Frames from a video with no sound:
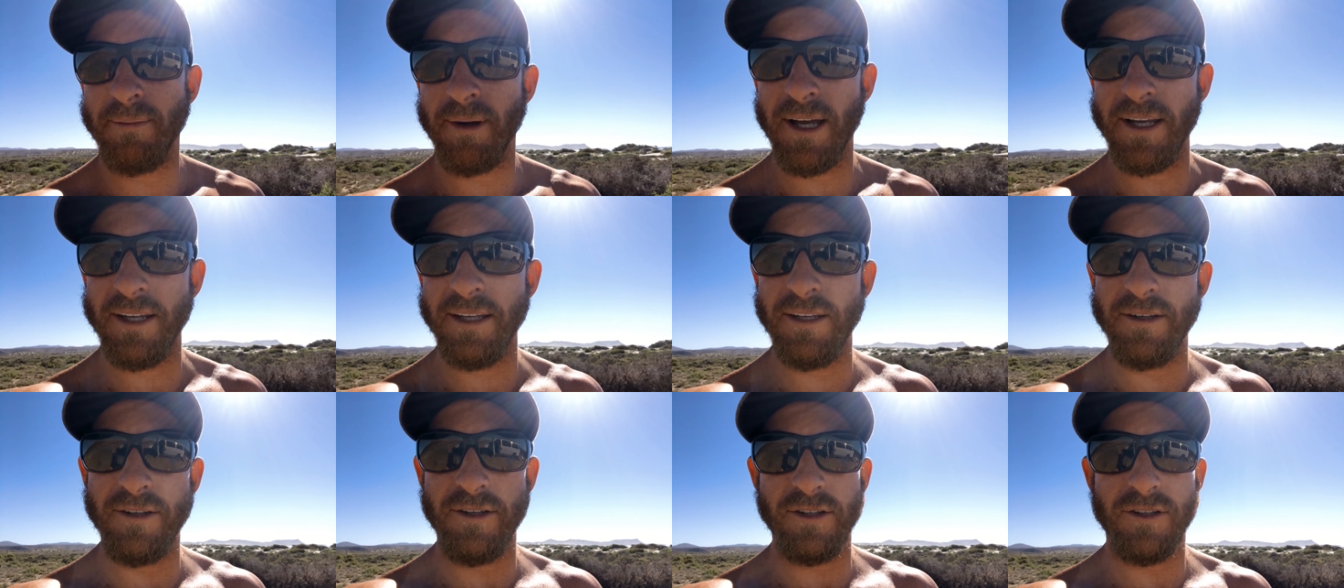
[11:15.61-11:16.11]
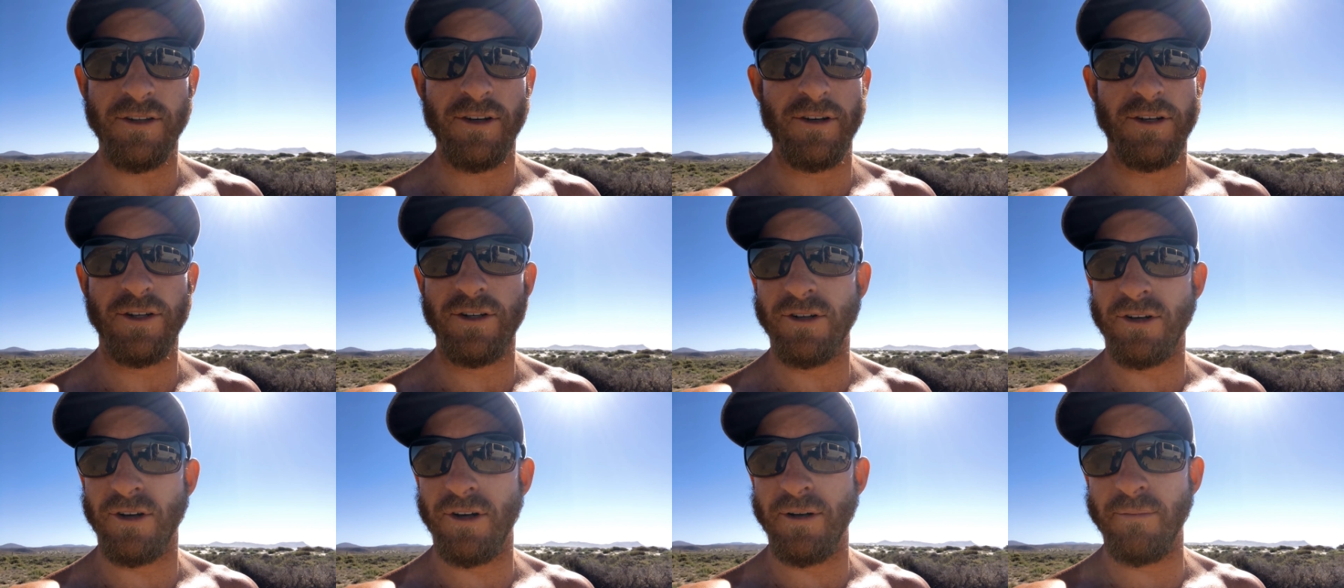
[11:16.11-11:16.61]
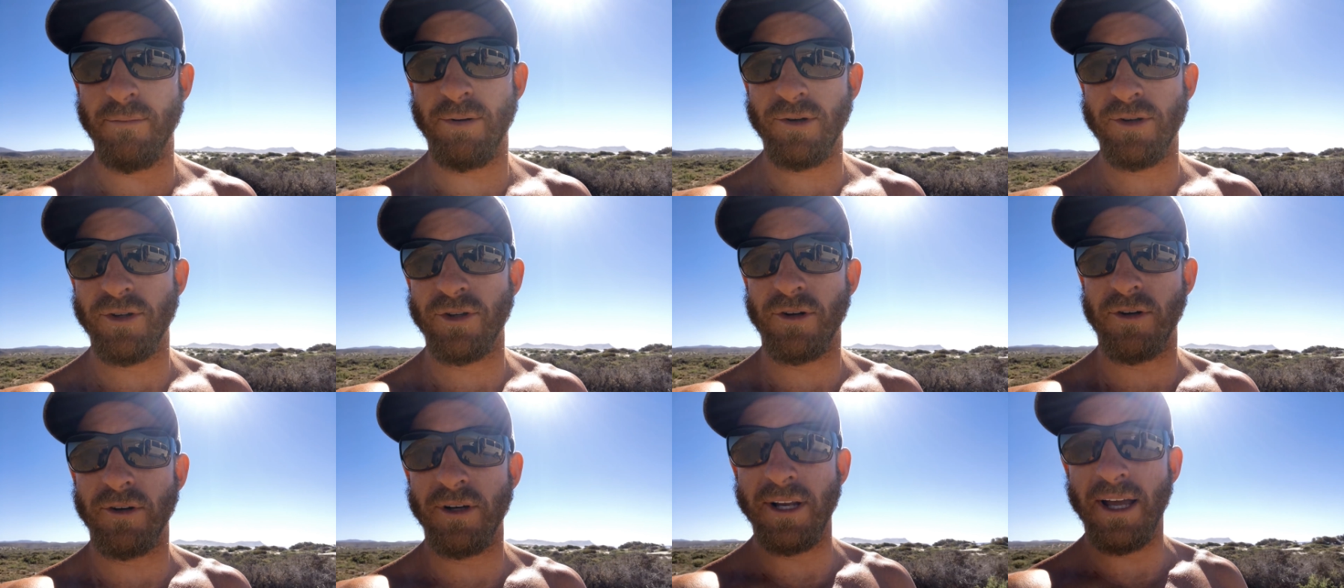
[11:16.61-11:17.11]
but you just got to try and
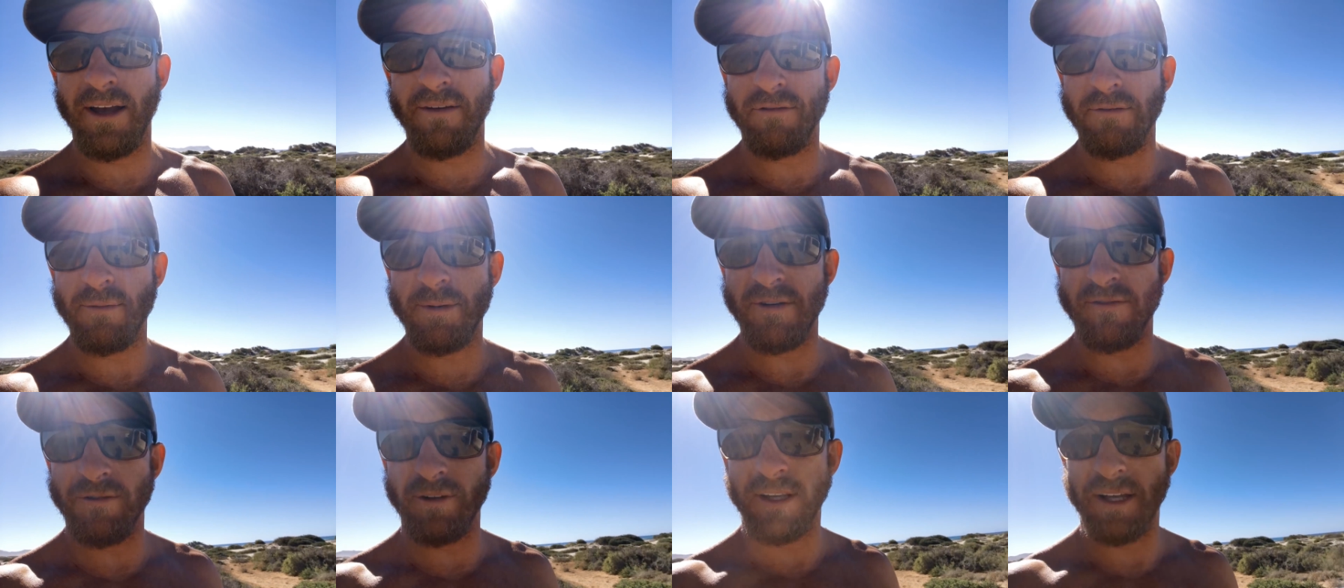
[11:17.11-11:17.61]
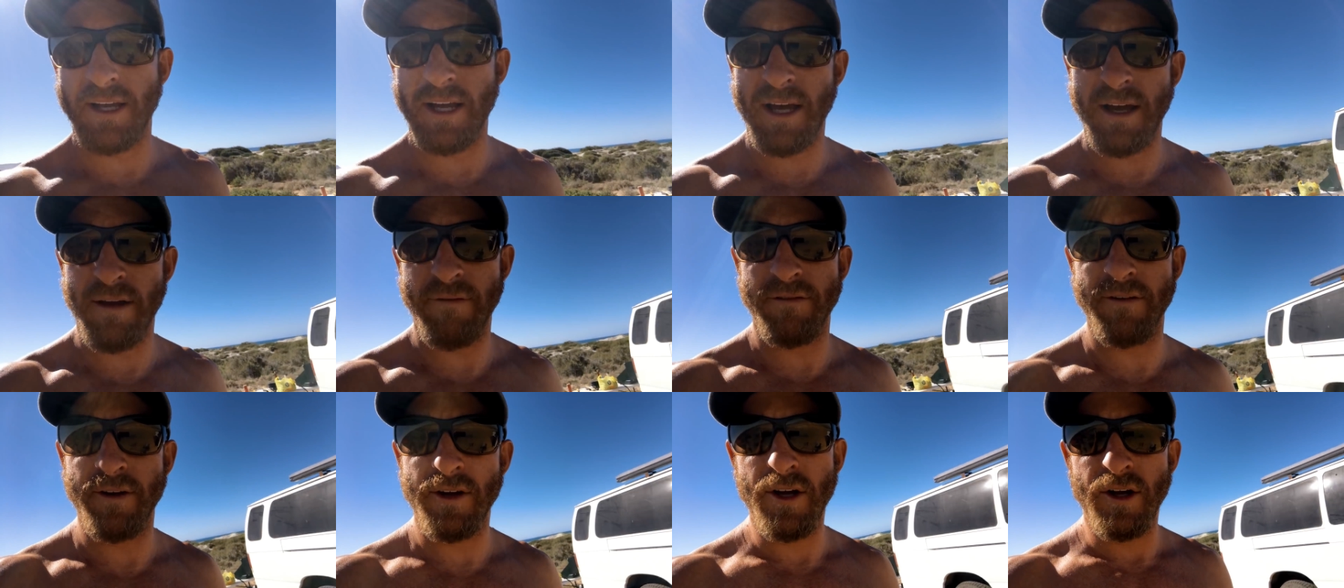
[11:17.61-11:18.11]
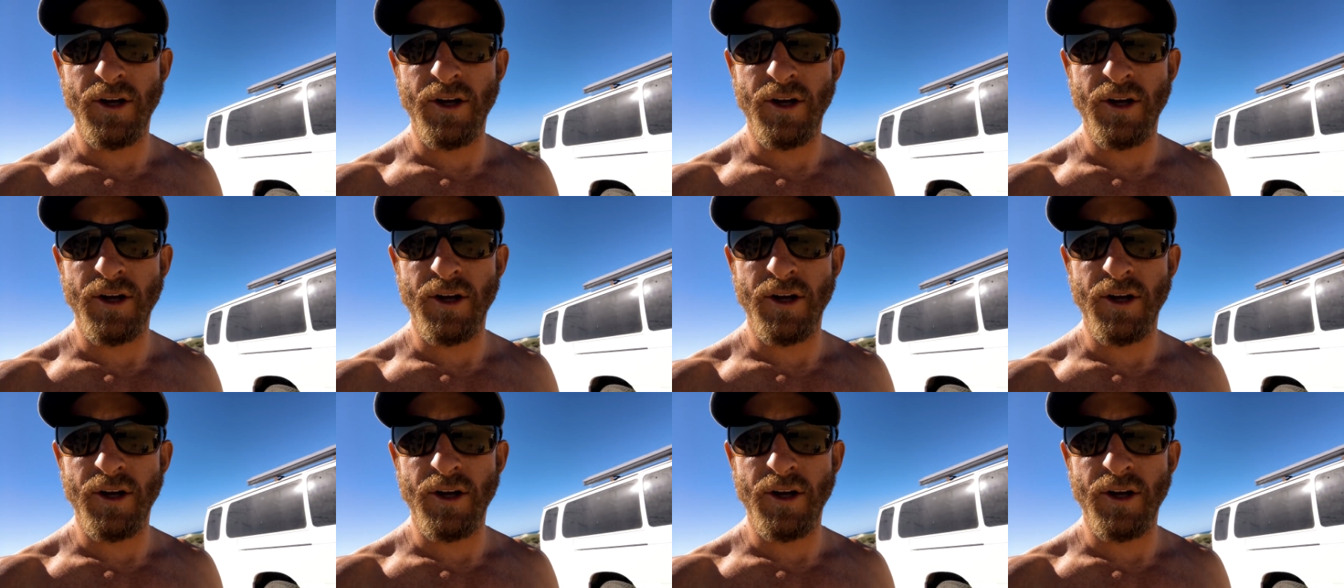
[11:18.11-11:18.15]
push on and have a bit of a laugh.